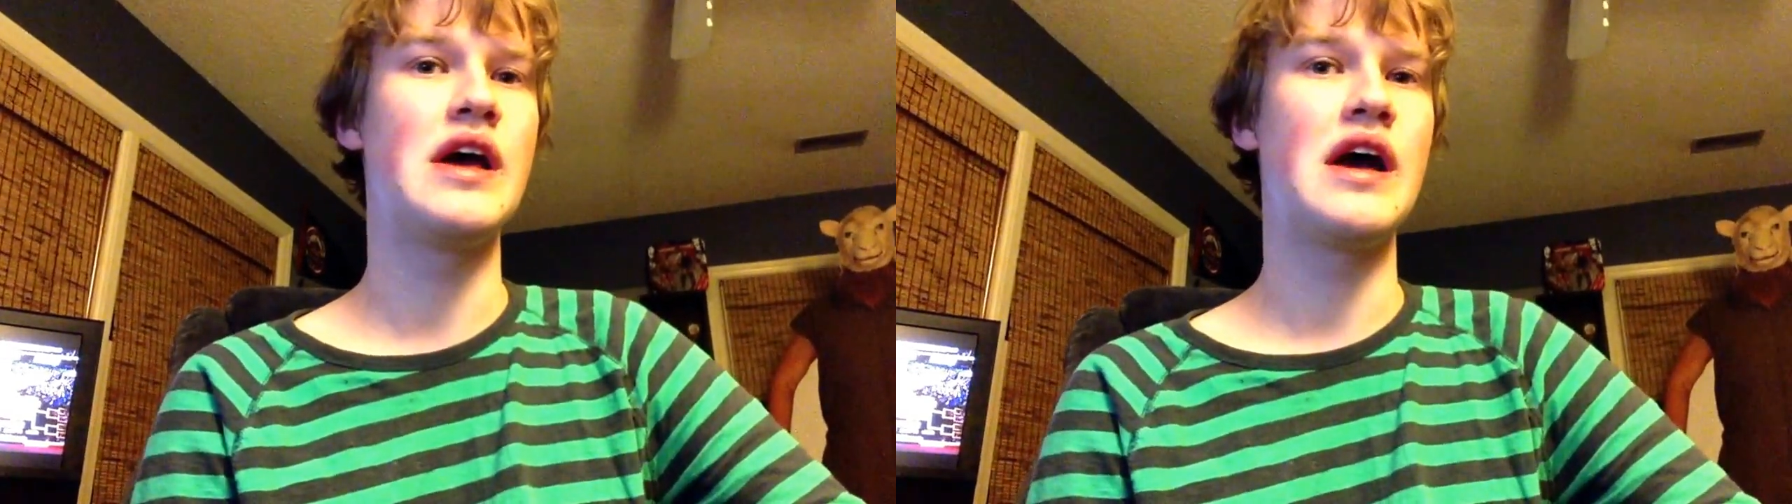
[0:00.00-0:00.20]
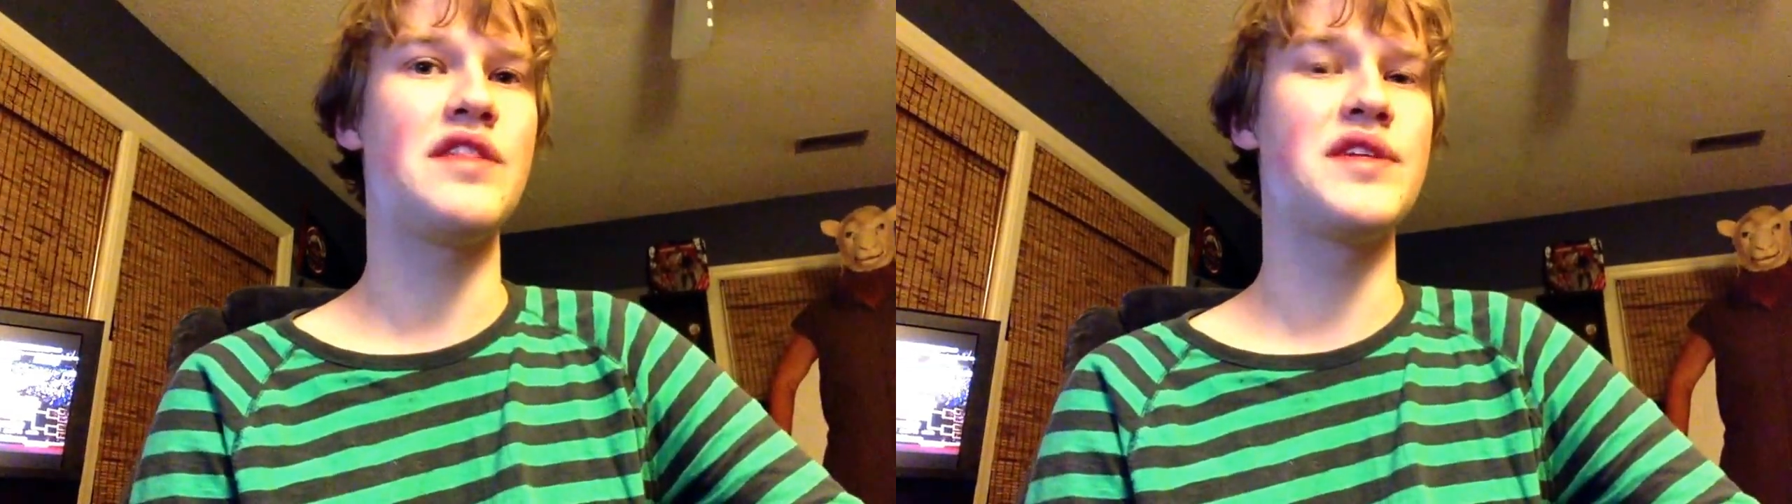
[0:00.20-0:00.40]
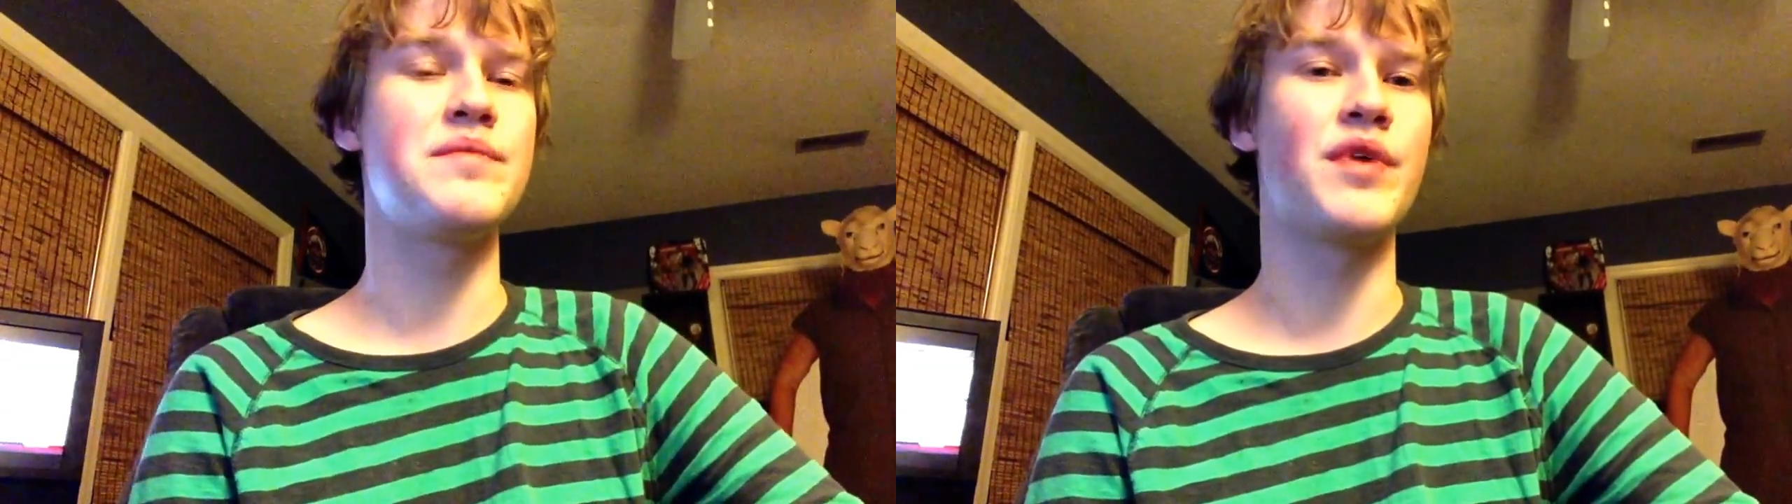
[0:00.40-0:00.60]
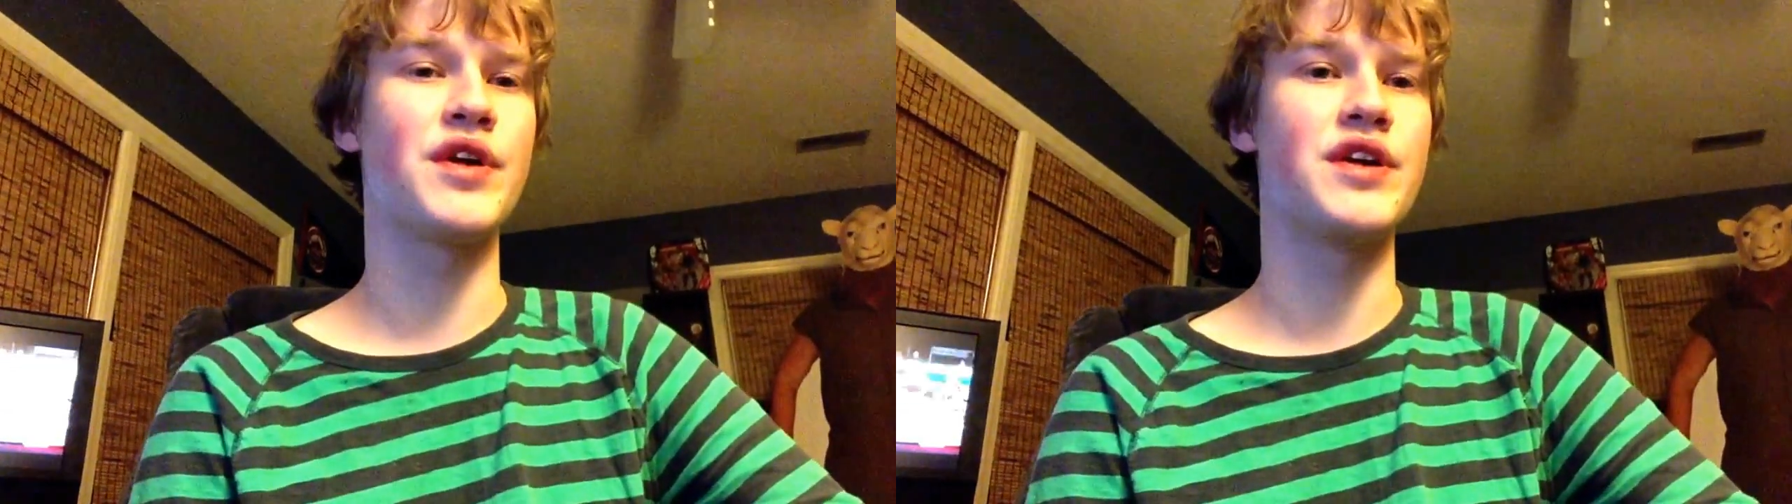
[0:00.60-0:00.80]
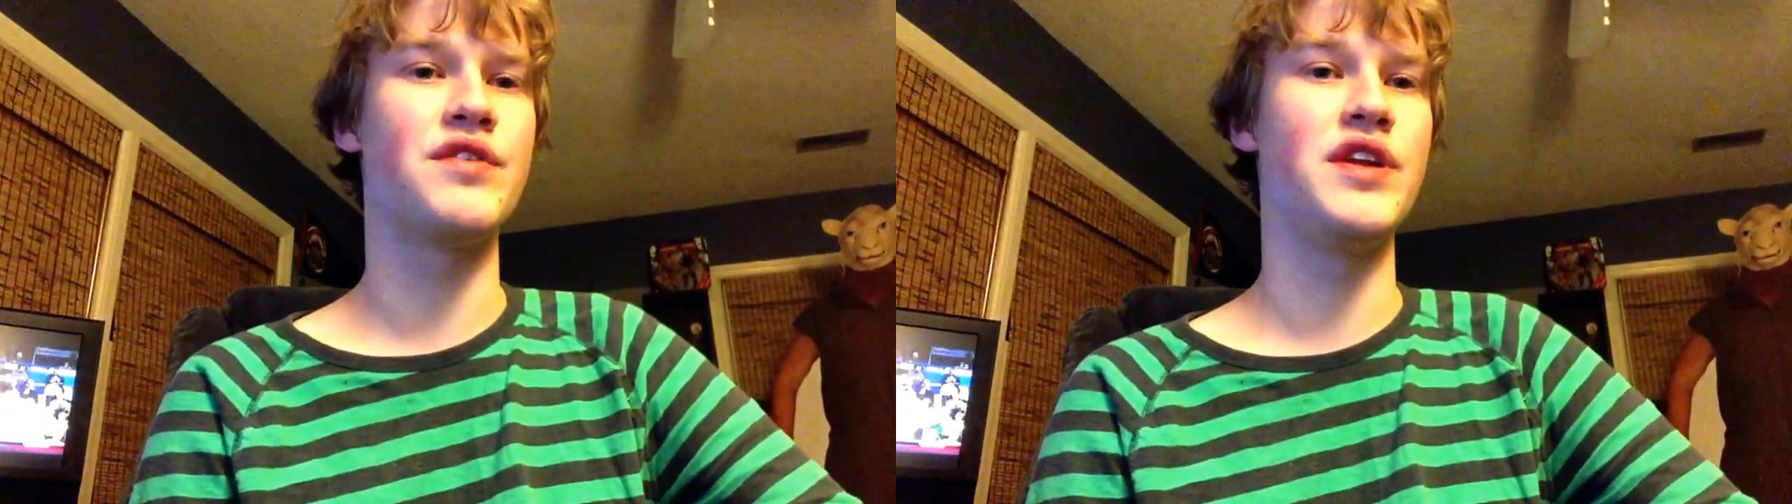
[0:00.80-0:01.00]
I think
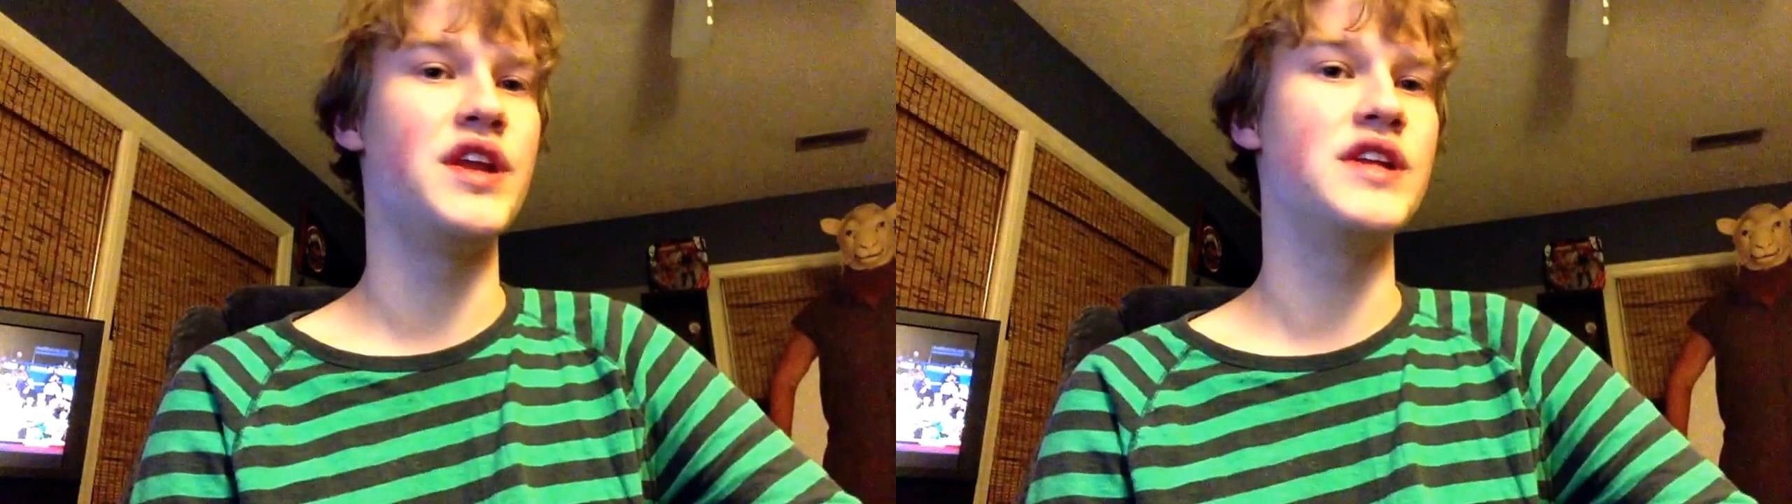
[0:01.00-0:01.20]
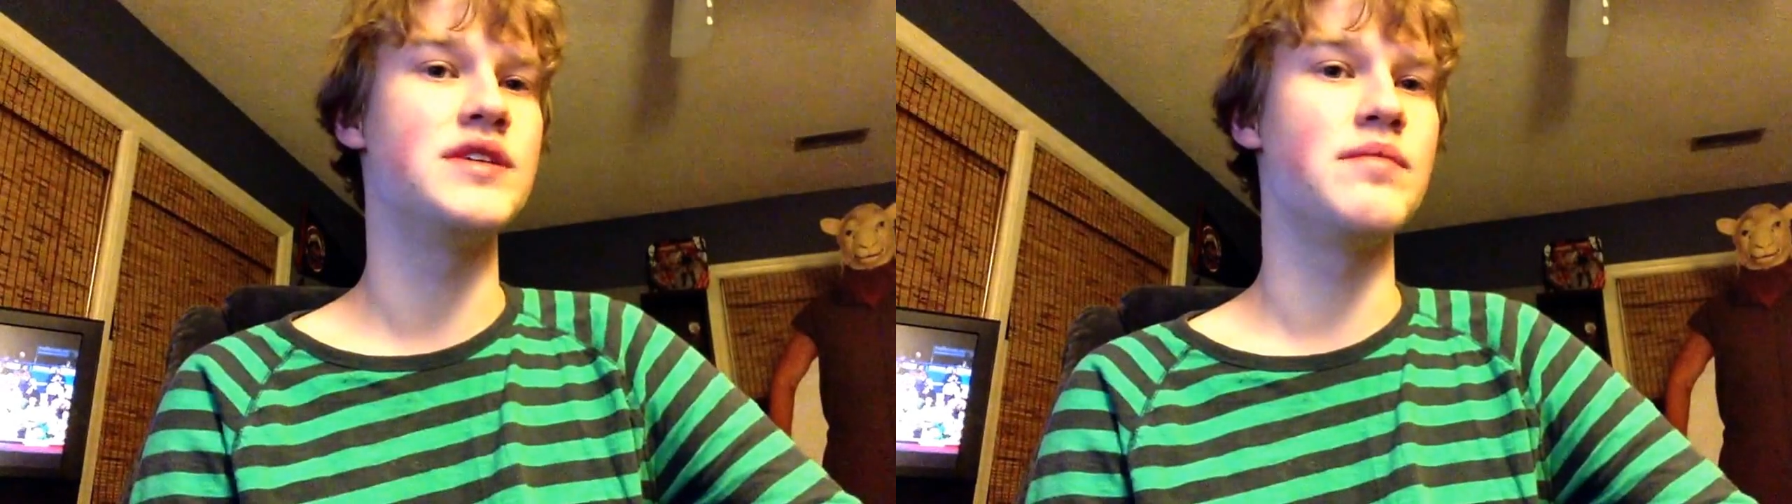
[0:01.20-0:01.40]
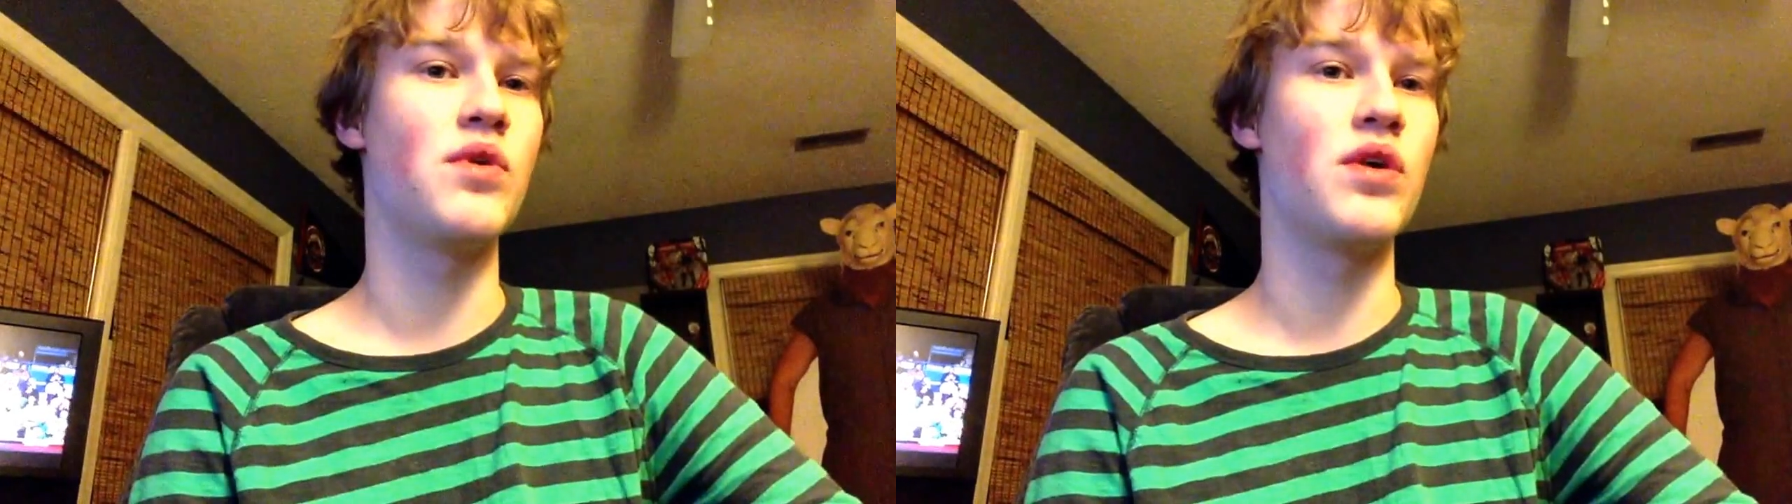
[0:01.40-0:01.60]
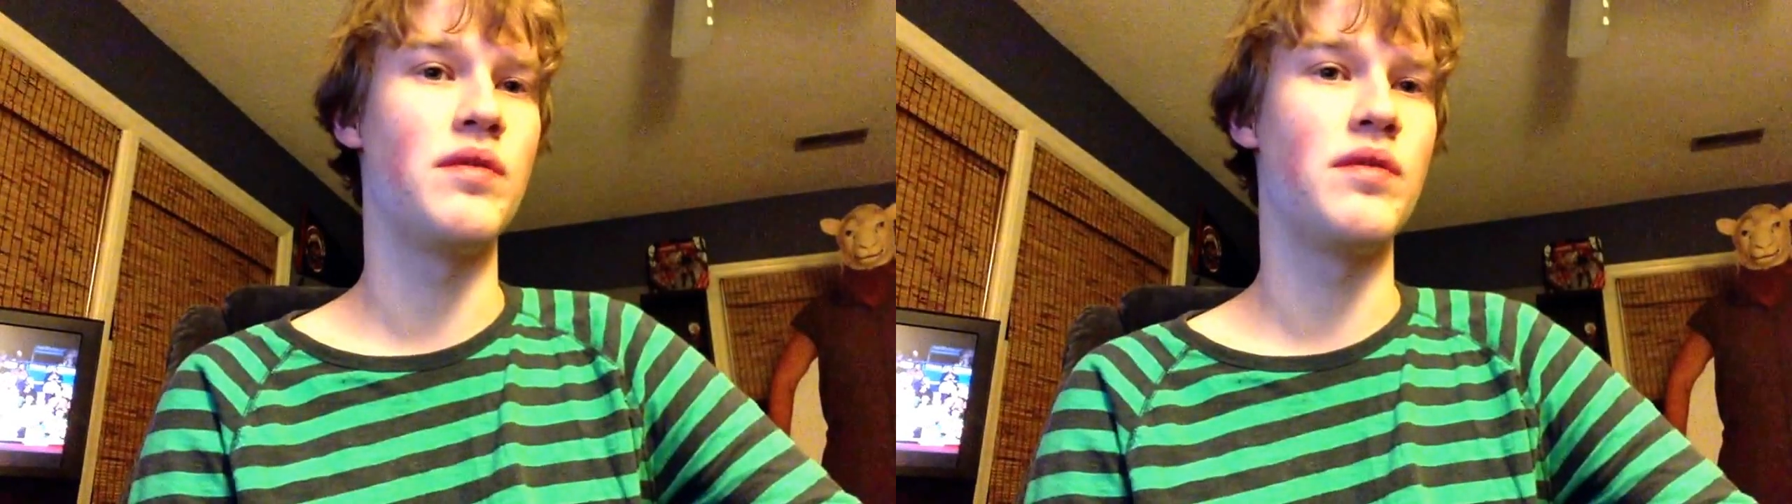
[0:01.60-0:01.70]
Mark Henry needs it more,